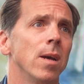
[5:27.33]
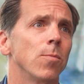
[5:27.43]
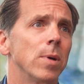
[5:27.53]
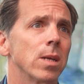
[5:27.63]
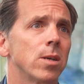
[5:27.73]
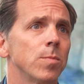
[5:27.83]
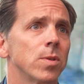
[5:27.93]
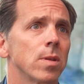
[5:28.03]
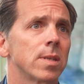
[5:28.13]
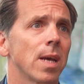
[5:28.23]
When it comes
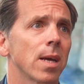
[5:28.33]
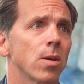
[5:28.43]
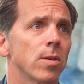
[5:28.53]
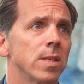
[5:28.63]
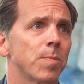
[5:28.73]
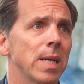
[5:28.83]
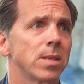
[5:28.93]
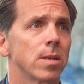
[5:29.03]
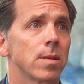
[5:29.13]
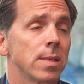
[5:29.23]
to the technical
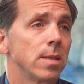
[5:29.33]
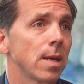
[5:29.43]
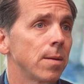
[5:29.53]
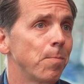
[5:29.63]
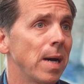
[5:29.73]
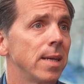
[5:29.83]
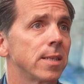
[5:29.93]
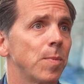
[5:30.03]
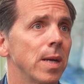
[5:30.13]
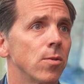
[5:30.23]
inspection, this is my
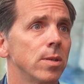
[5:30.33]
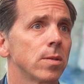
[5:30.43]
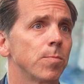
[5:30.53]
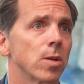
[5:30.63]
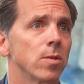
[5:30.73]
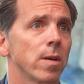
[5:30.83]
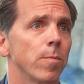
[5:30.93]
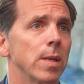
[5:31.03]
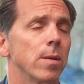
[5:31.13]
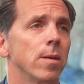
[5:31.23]
experience because I've
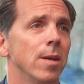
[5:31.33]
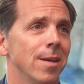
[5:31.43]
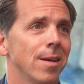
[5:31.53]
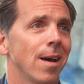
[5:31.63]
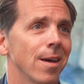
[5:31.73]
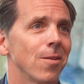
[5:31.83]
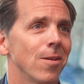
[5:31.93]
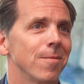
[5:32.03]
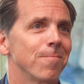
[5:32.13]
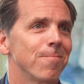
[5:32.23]
had
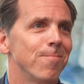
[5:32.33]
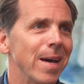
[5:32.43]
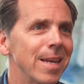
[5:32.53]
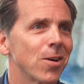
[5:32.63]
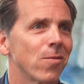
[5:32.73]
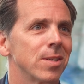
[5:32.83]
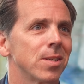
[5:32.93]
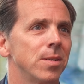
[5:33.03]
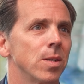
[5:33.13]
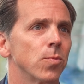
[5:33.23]
many
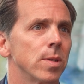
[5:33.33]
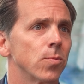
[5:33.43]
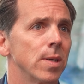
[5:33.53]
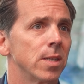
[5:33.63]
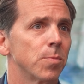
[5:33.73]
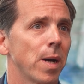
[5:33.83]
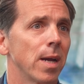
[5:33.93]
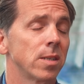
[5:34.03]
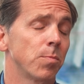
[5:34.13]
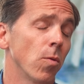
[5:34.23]
conversations with Swedish
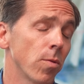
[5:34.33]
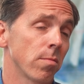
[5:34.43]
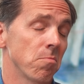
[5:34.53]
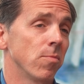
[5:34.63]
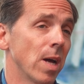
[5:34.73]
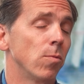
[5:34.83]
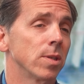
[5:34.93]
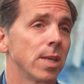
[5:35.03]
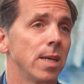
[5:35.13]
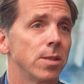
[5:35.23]
buyers, both while I was
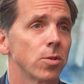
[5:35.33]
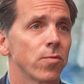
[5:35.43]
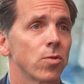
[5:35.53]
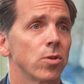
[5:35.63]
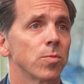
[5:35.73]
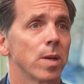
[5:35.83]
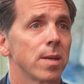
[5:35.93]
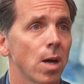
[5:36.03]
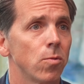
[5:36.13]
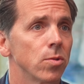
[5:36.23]
an agent, of course, but
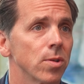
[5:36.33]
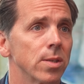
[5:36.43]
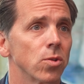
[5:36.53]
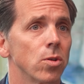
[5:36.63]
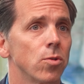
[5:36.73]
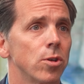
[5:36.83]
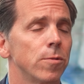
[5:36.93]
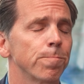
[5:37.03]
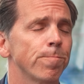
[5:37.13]
now also as a lawyer,